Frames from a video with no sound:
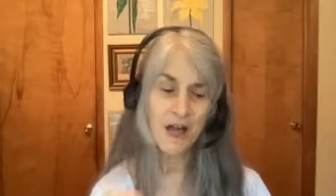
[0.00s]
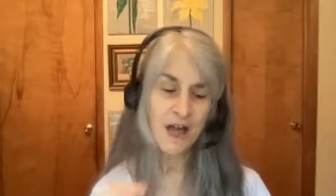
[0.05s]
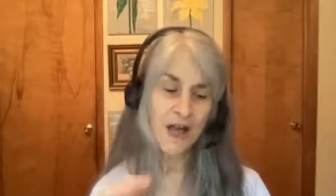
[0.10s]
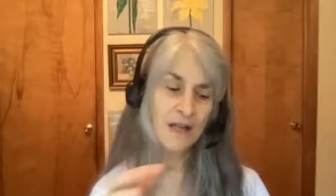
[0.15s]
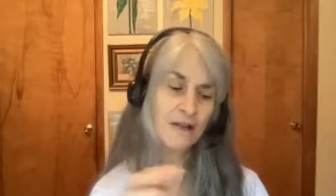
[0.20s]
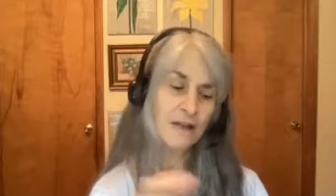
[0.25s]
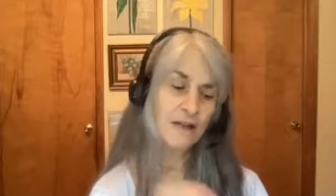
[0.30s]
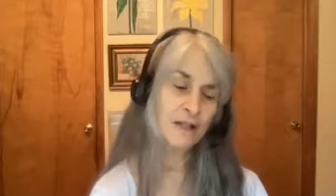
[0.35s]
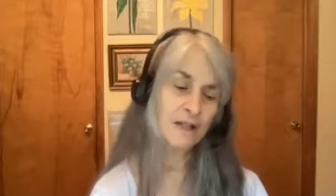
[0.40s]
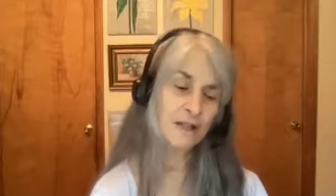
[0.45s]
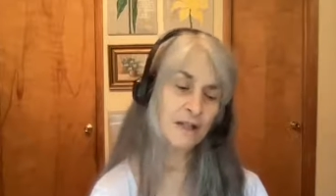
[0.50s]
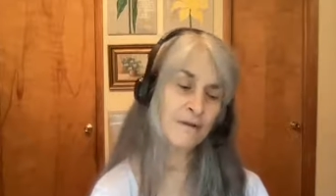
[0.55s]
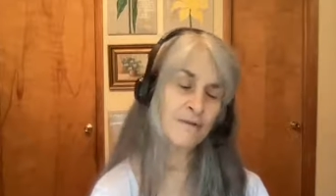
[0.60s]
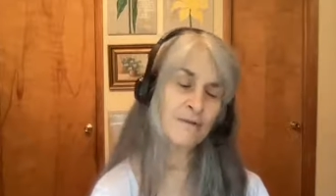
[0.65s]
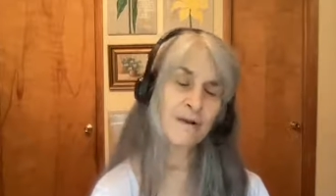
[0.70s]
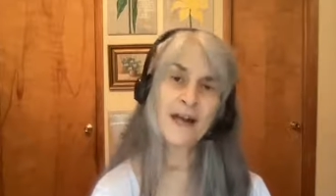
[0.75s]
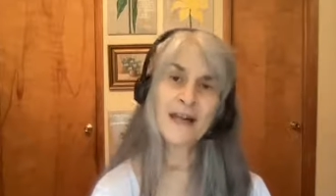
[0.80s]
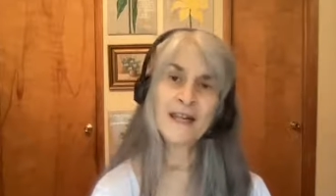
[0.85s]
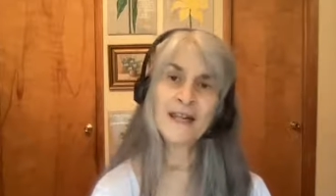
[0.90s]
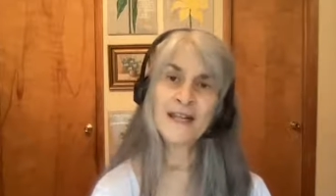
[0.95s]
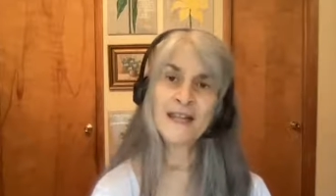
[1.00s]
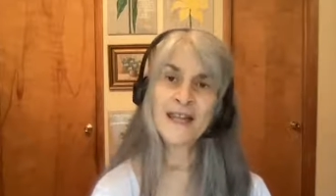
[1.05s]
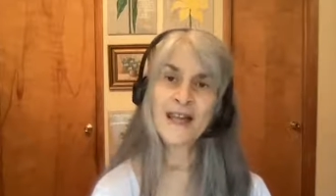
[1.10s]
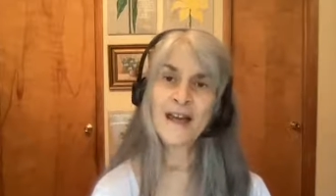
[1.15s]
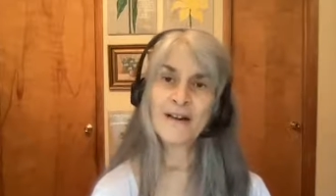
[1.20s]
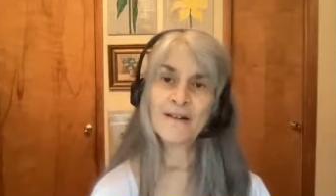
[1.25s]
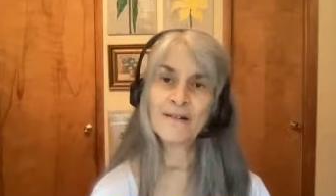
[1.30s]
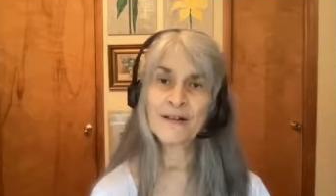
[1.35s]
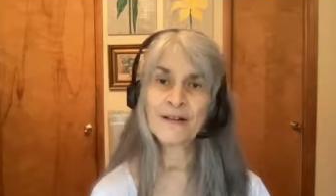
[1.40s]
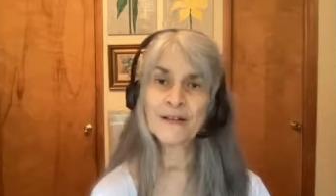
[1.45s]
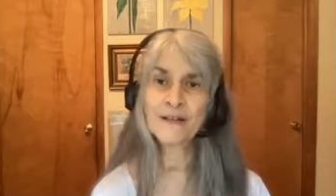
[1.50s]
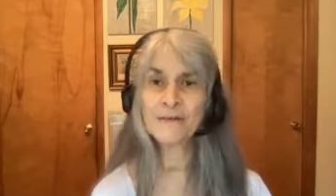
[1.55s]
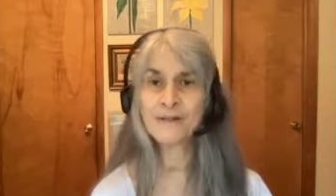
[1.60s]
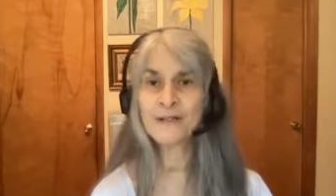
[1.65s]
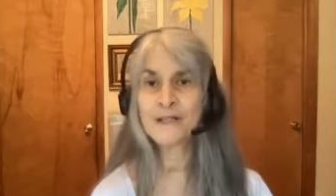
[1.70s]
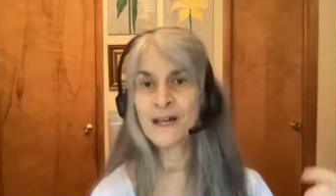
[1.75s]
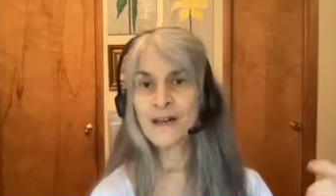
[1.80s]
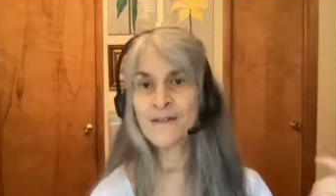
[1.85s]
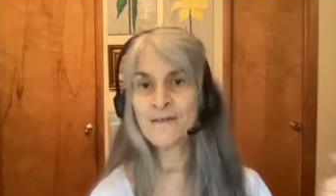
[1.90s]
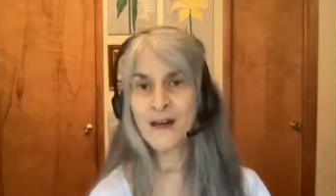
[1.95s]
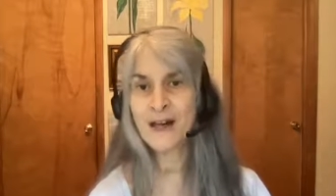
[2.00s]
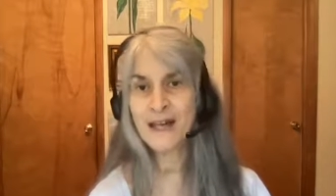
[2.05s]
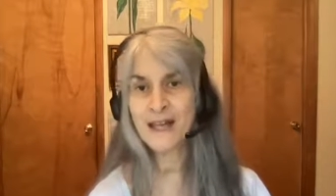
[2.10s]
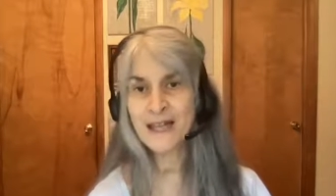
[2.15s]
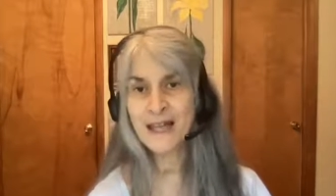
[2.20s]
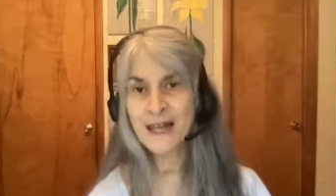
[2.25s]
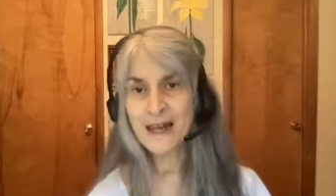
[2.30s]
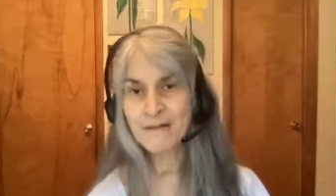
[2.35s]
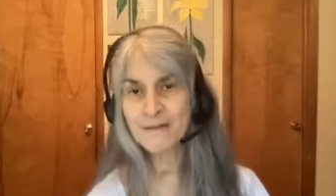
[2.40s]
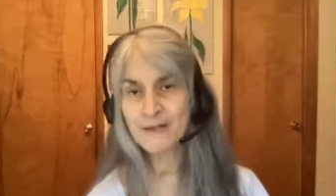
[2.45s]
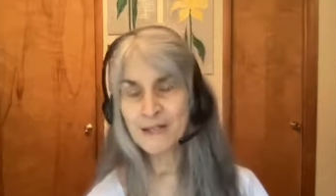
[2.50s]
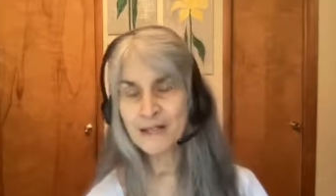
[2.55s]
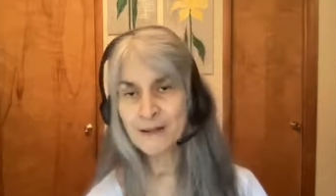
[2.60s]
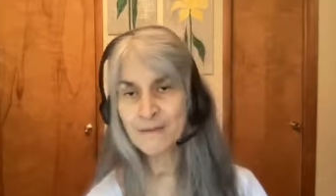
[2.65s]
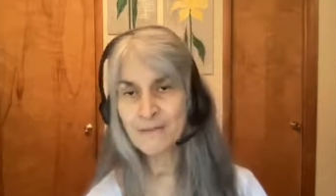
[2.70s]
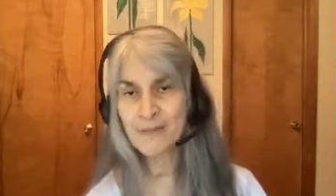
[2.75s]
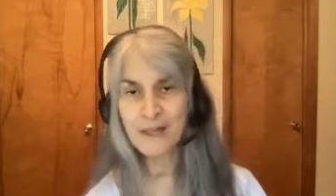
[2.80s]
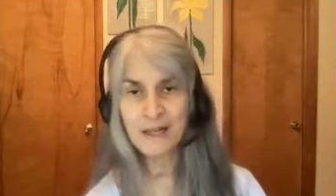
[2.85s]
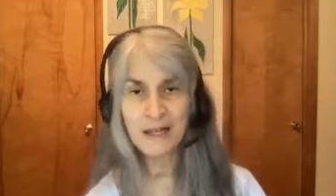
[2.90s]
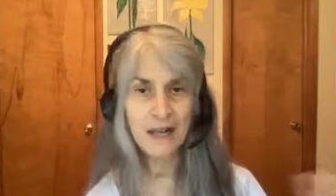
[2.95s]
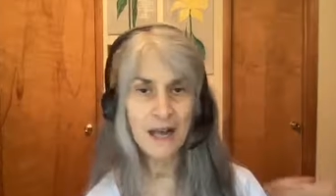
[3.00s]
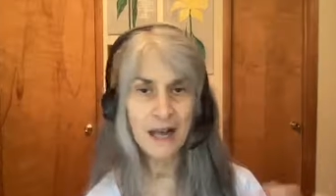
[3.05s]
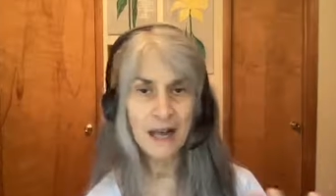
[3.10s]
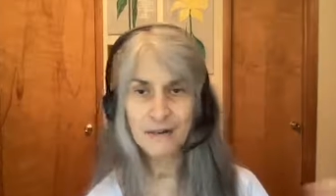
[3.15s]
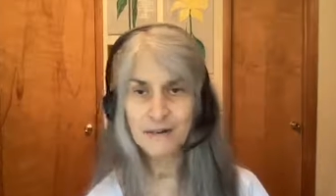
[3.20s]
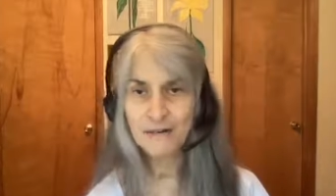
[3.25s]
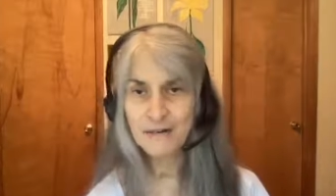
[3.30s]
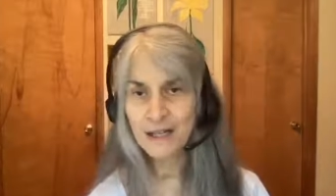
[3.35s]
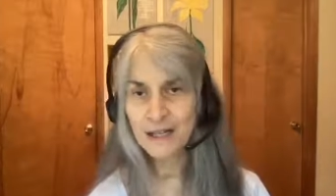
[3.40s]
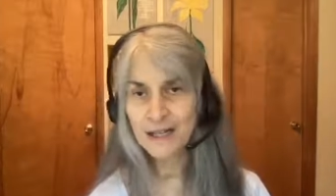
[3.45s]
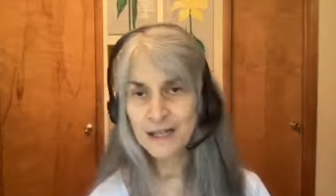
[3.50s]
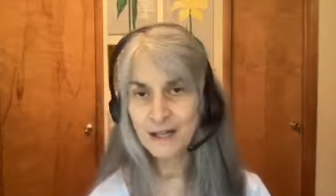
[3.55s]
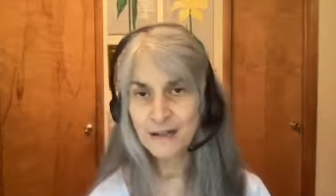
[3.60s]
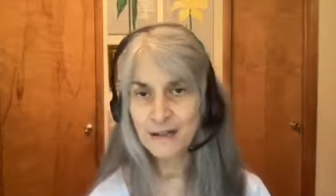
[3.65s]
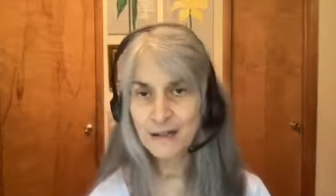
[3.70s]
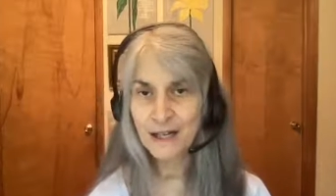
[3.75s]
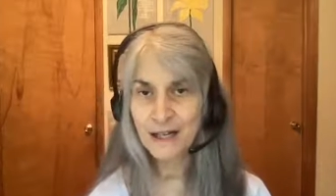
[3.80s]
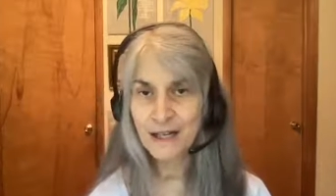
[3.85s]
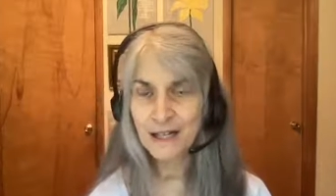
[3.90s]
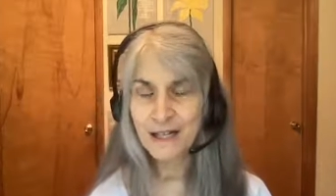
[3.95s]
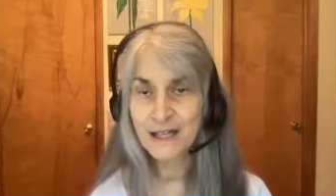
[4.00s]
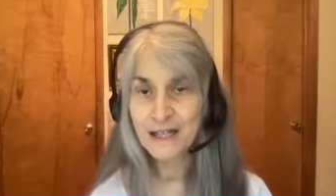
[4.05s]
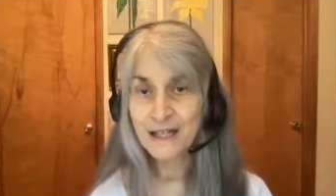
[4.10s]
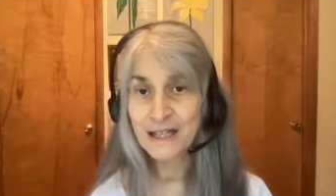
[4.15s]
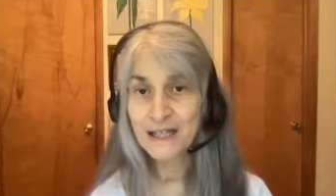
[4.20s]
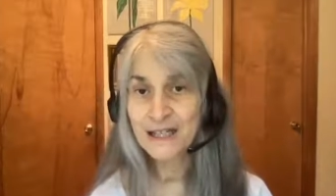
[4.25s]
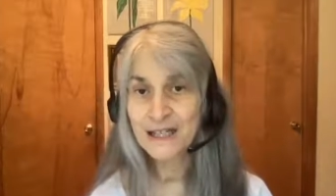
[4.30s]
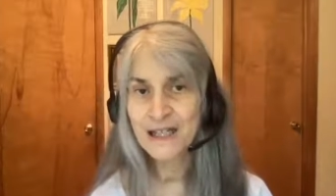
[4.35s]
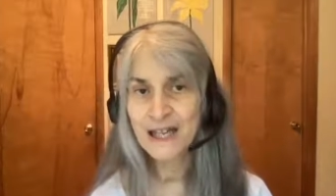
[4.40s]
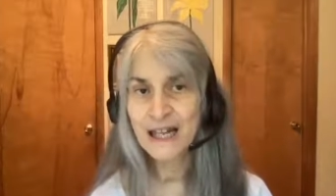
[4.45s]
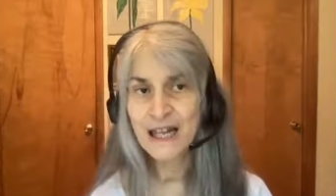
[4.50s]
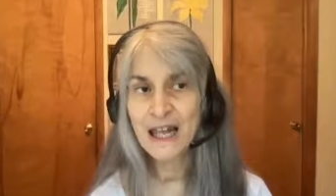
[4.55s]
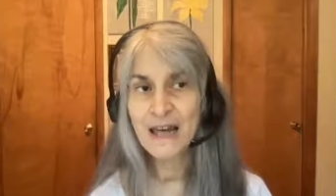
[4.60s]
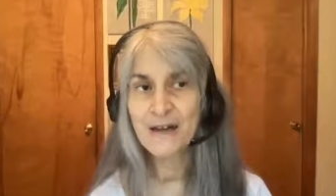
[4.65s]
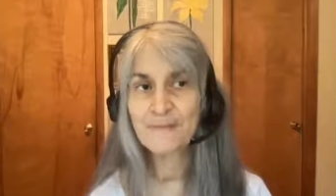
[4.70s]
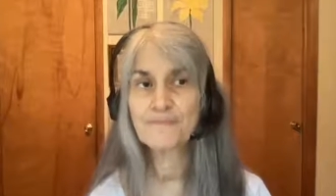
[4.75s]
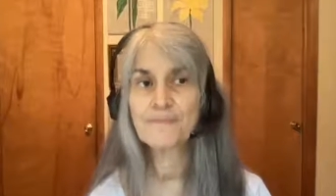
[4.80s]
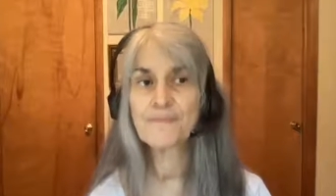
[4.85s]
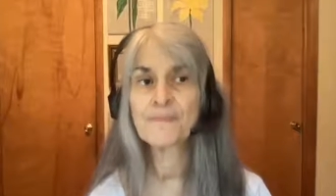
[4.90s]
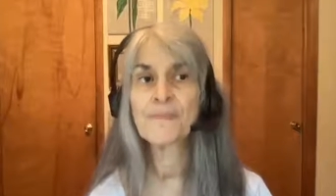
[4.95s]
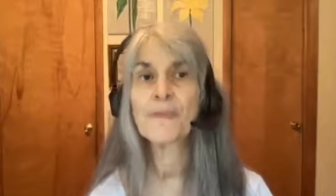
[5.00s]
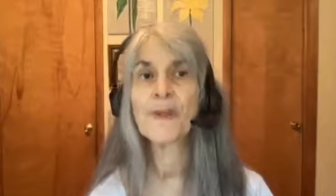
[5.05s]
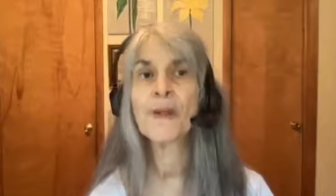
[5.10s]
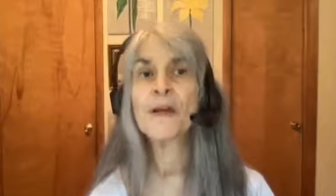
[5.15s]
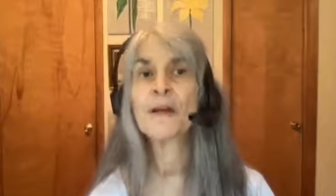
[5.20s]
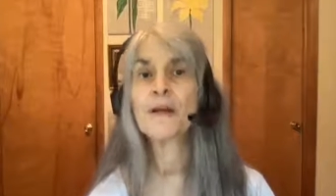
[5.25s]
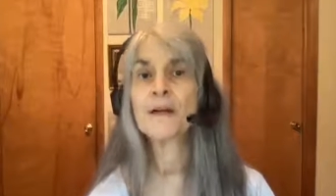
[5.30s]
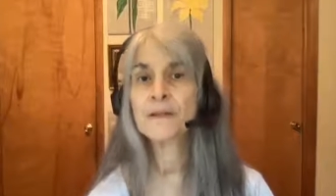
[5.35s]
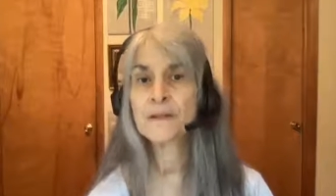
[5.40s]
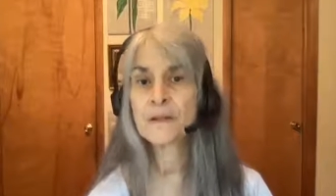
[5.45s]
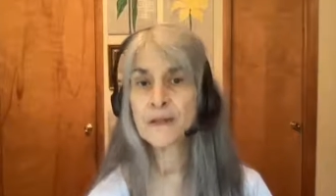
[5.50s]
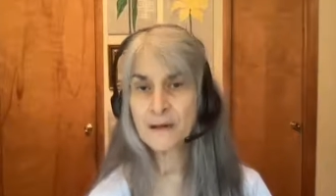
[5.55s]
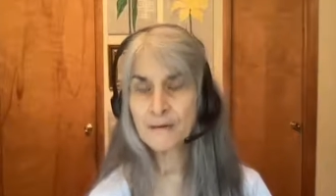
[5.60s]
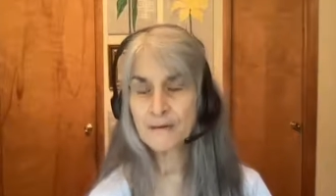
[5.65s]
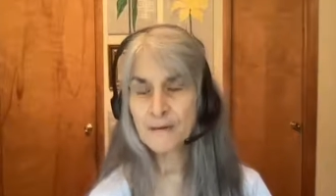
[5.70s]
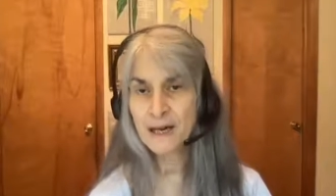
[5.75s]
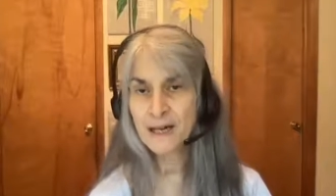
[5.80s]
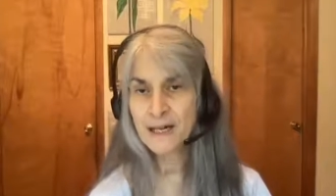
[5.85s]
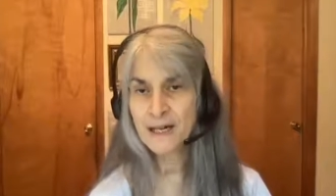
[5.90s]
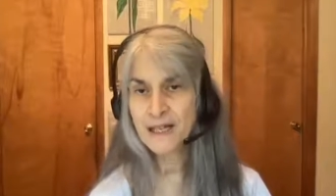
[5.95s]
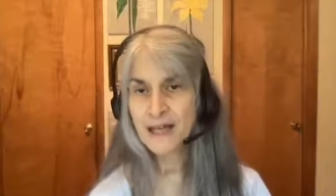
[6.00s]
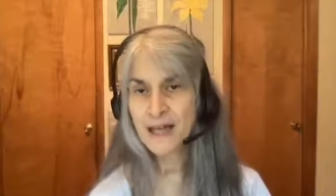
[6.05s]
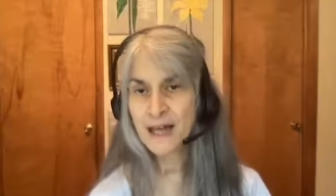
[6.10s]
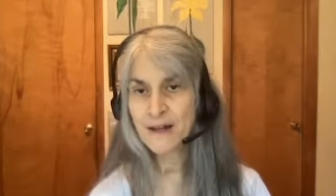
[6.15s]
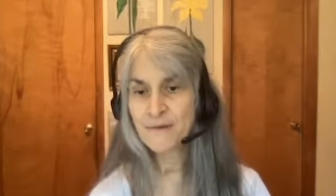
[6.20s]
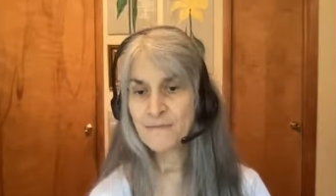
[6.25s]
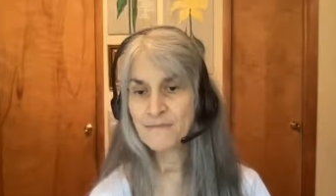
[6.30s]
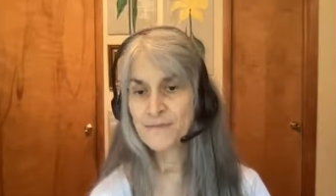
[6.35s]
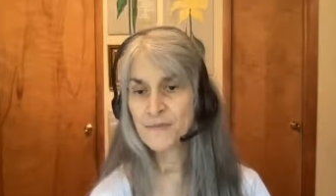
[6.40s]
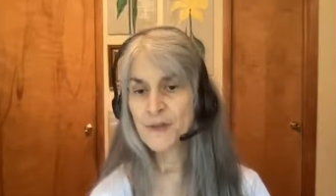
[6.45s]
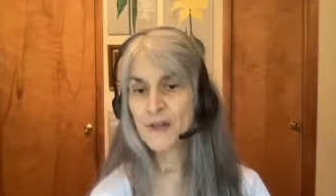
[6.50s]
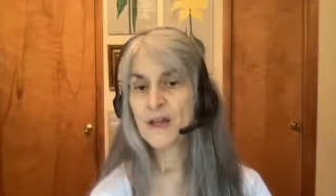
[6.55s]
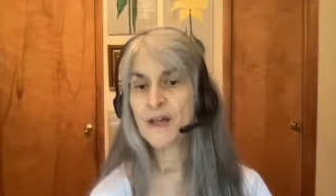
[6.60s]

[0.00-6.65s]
I usually write it down because once I write down something, I don't need to look at the list again. So I write it down.